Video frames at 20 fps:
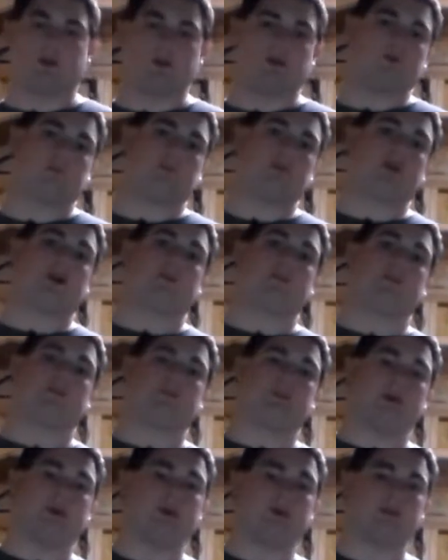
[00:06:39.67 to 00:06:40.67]
Velcro them around
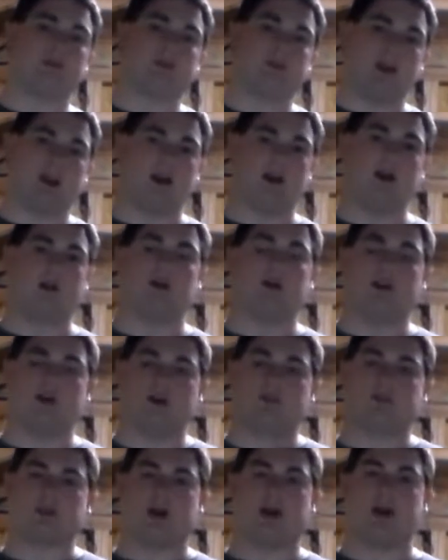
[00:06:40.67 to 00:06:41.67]
the speaker stand,
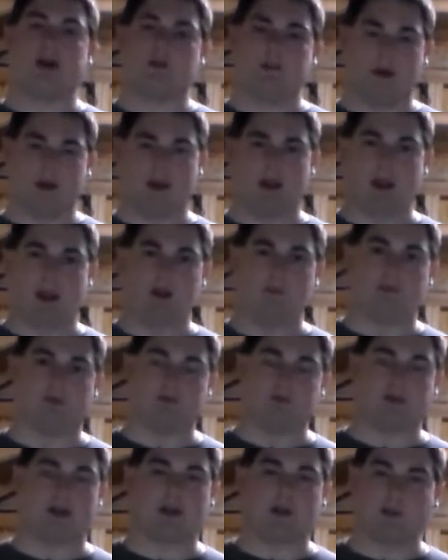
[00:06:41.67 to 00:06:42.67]
you know, tie up my
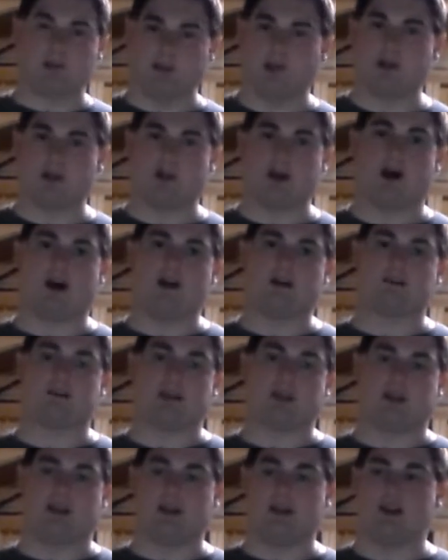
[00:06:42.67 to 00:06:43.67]
cables, make them look
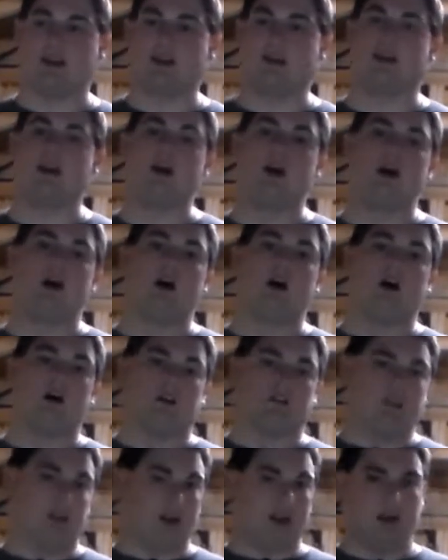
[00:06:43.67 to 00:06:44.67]
nice at a gig,
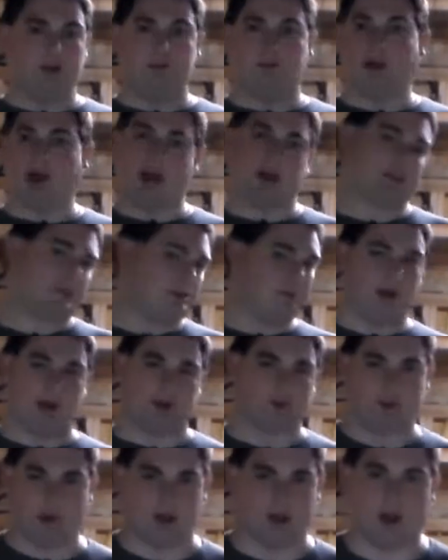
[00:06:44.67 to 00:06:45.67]
then black's the
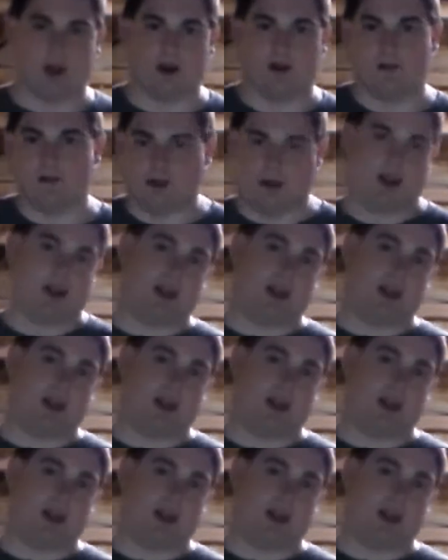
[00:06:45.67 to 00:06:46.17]
best way to go.